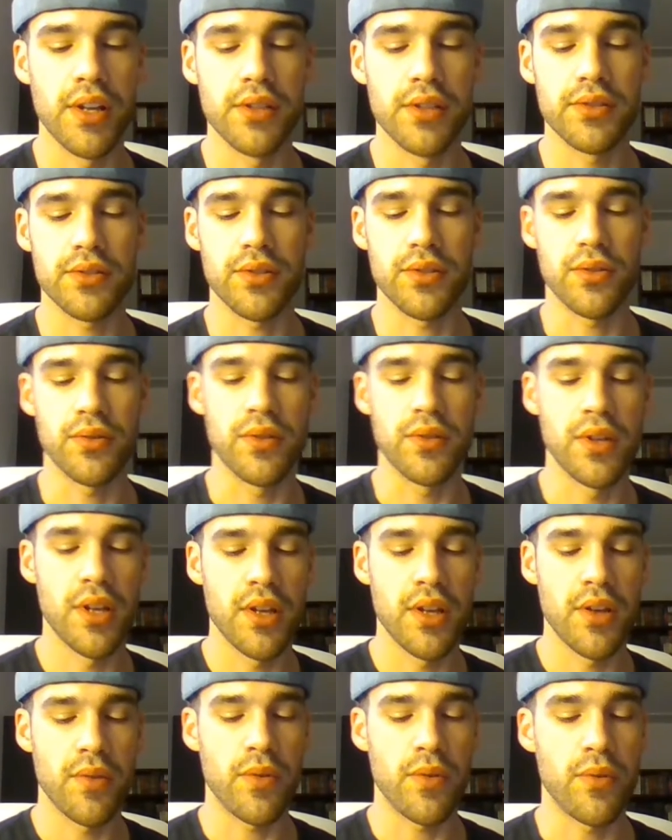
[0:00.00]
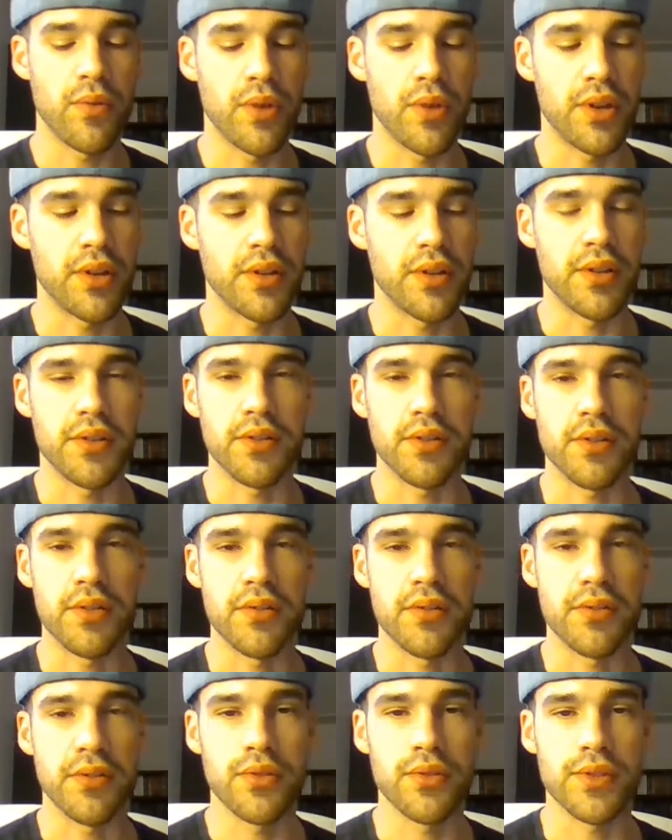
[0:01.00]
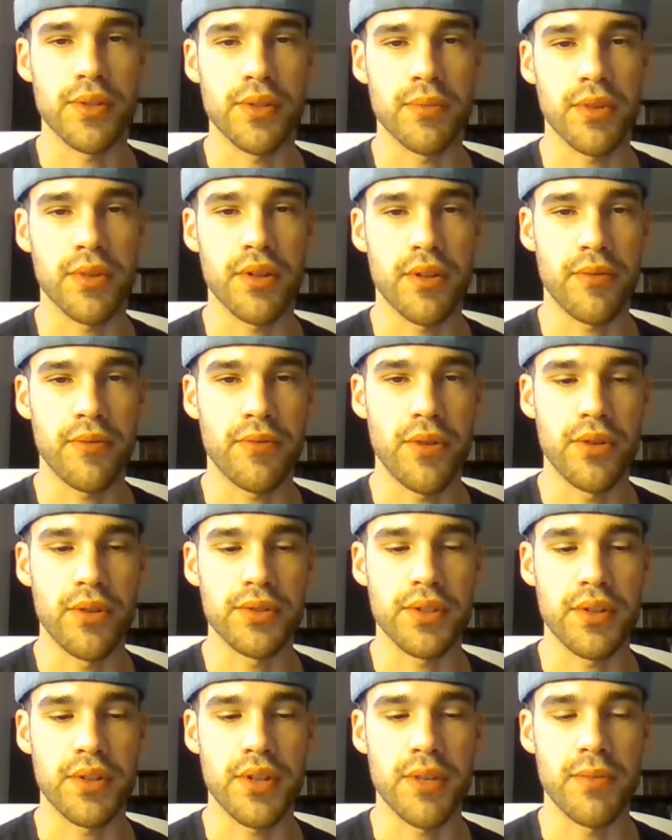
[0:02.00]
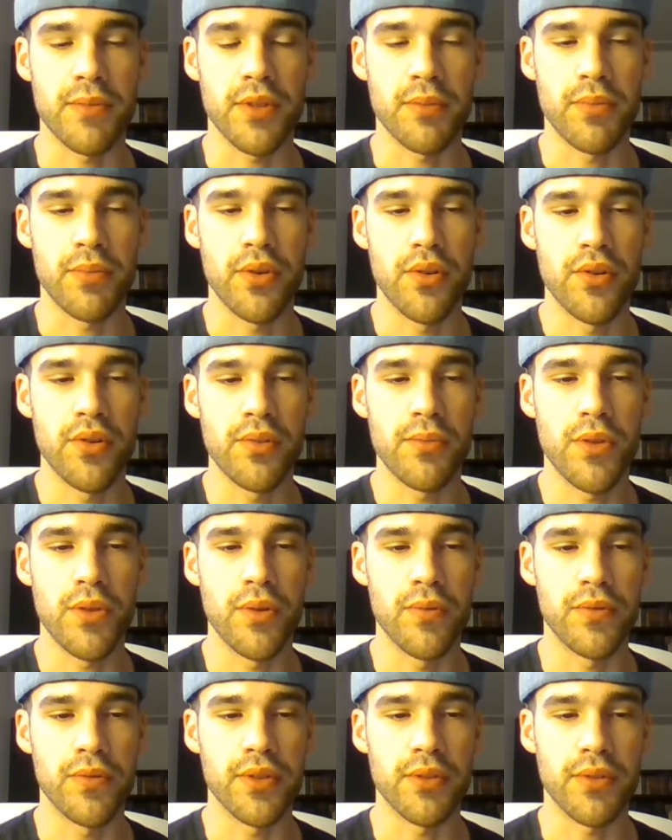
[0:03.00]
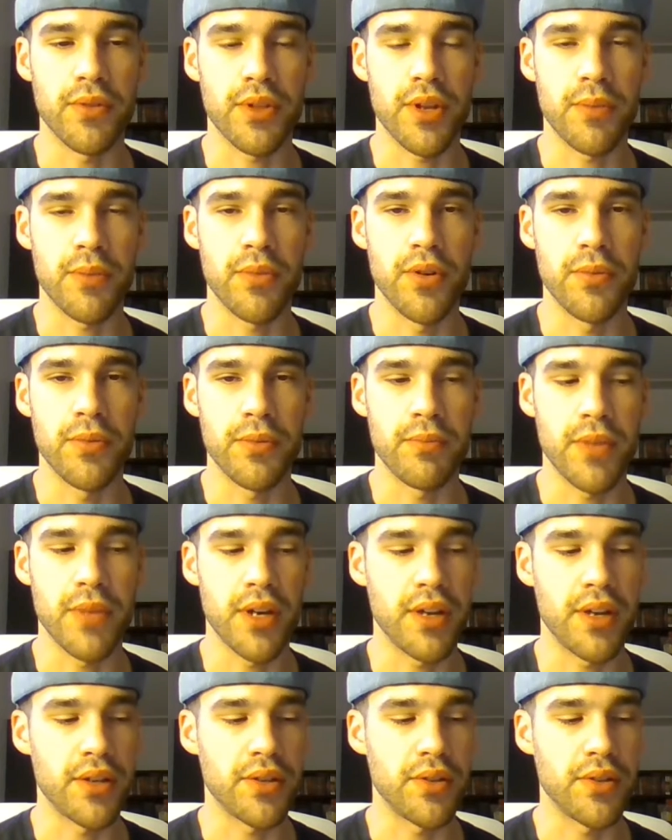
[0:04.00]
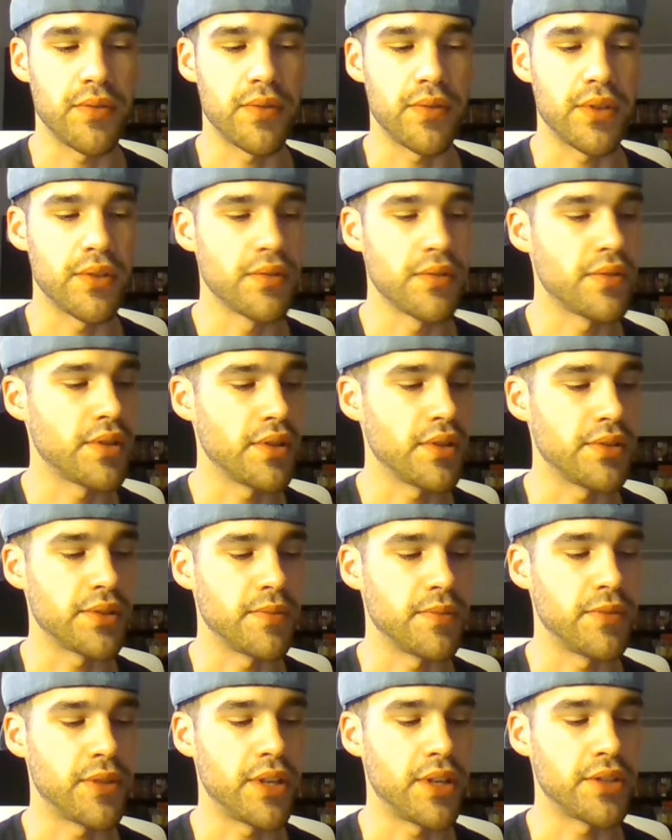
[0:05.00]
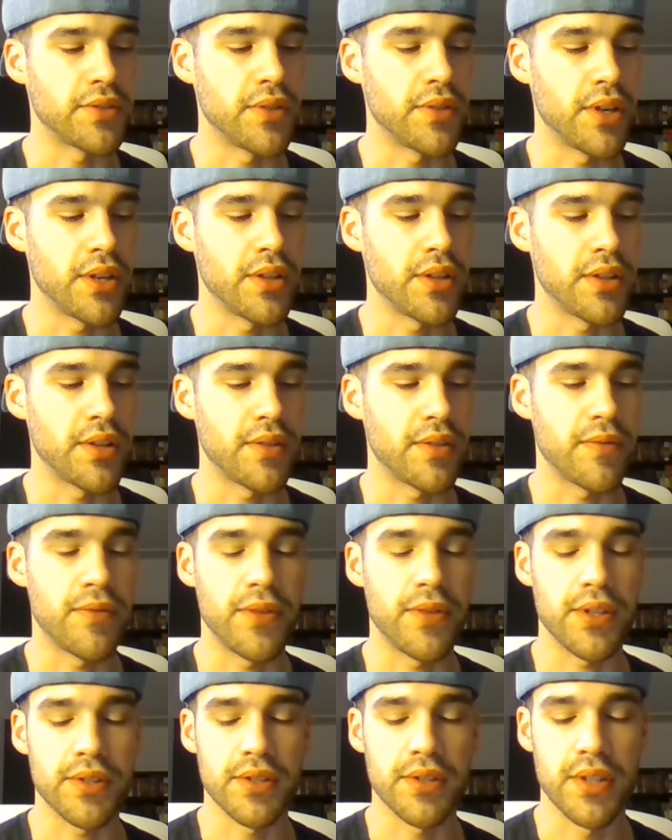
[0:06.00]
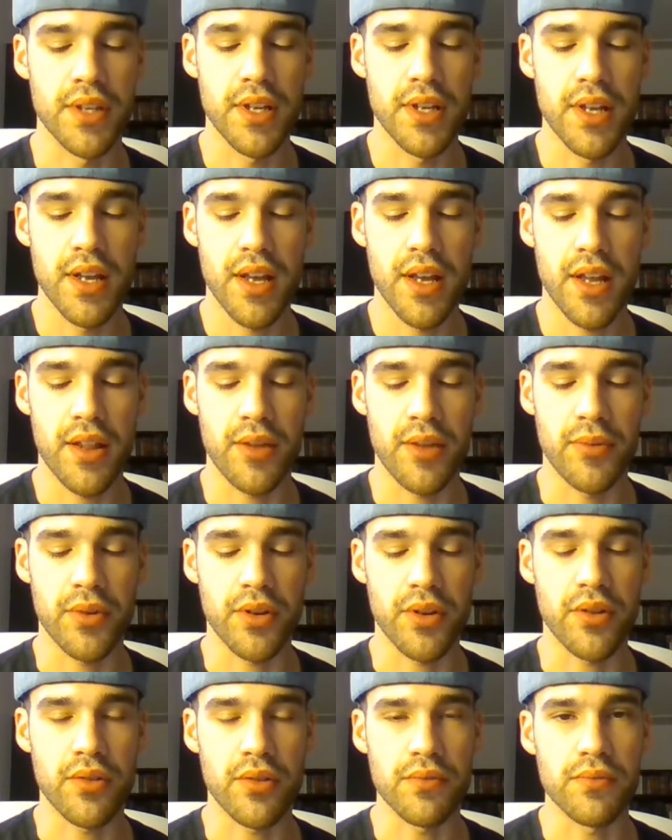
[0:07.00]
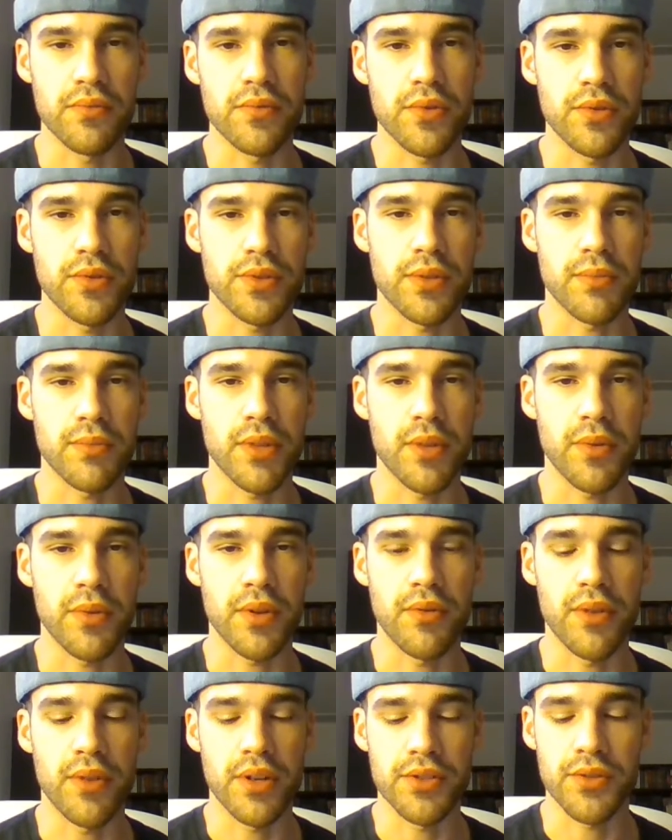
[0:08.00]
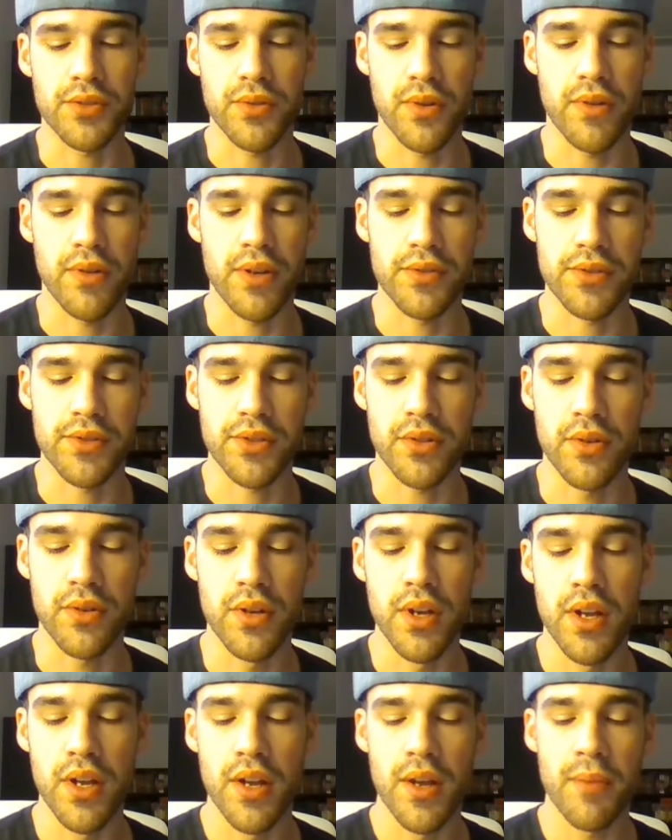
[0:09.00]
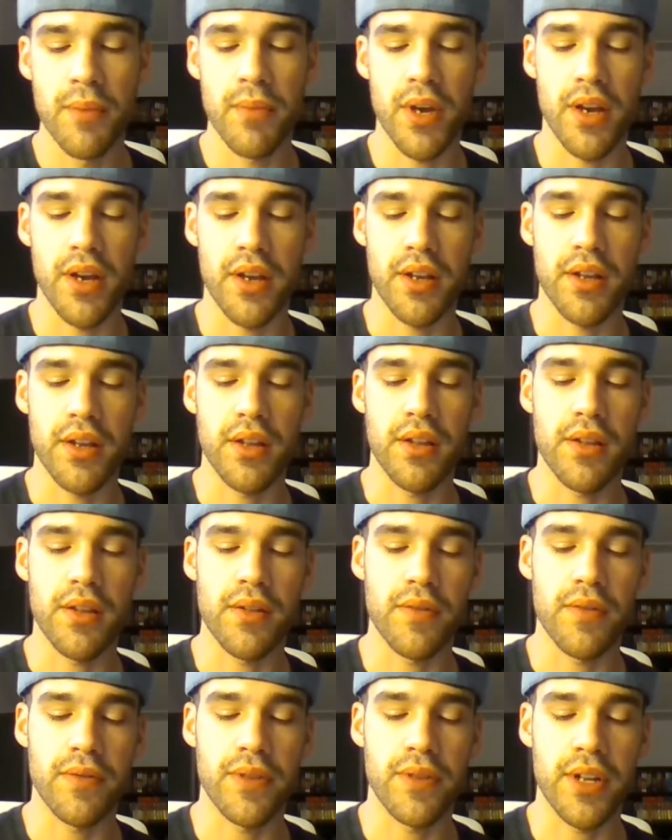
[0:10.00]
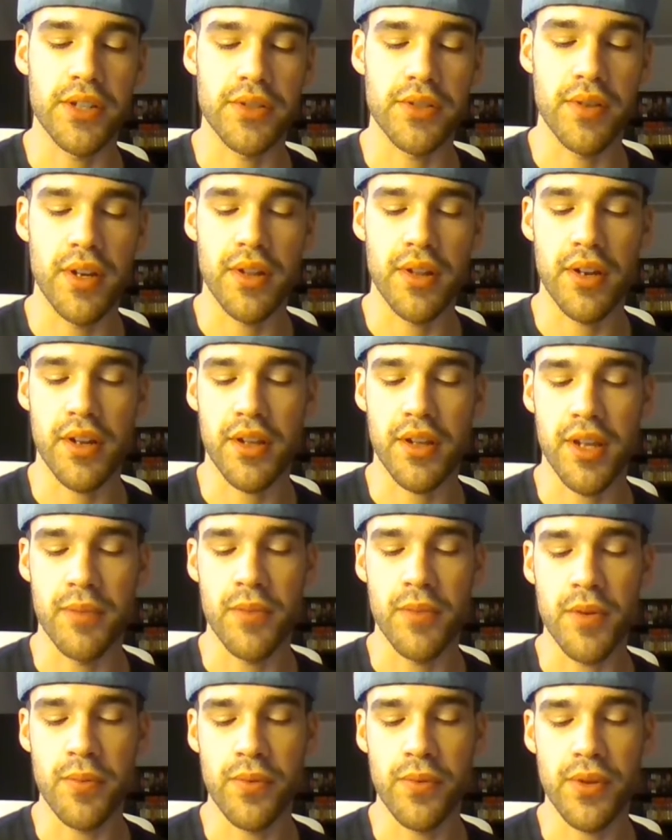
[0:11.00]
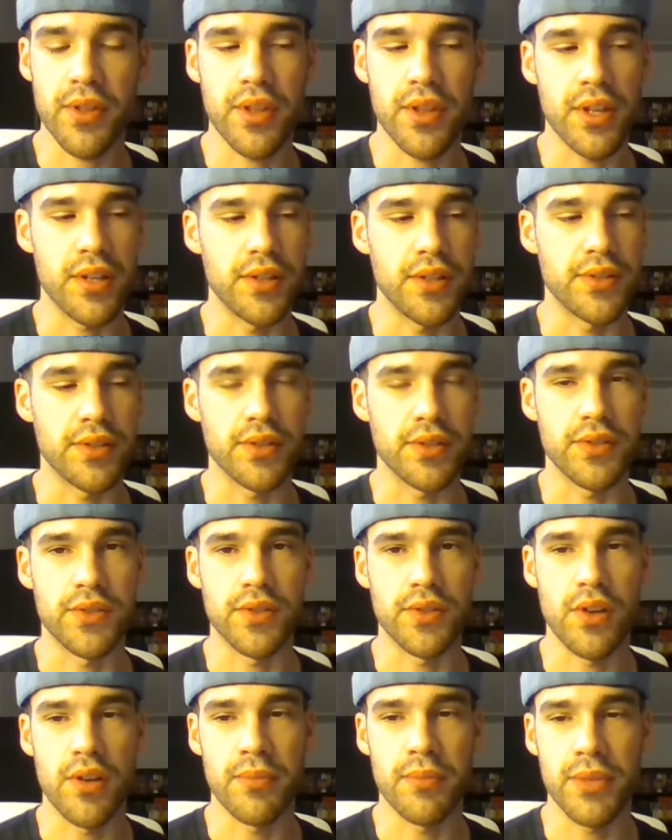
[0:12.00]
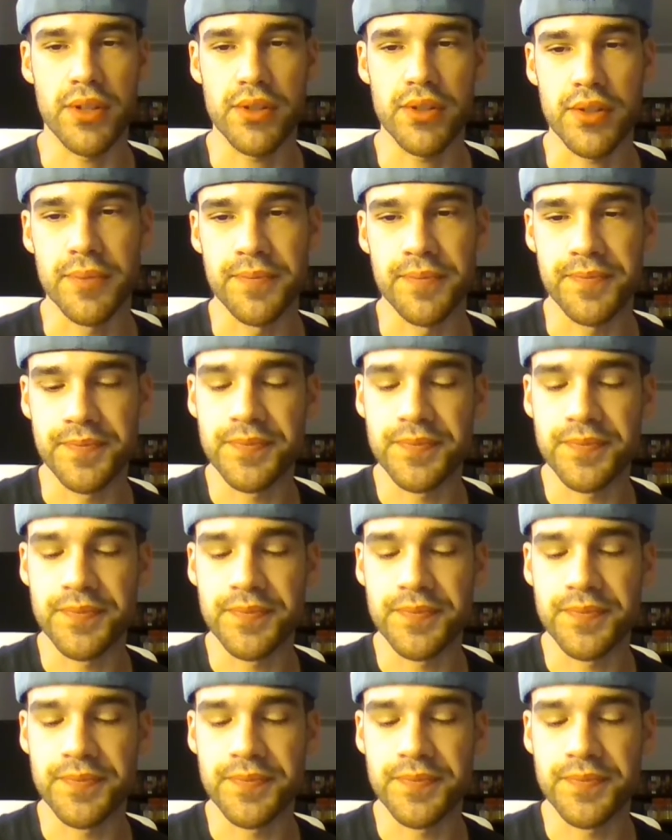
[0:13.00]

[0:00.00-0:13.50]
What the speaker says: So we want to do something that follows the theme of the poem. Hopefully with that poem in mind, you've done some flash writing that fits, and then we're going to do something that we can write a story around. So my flash writing that I came up with is zombies.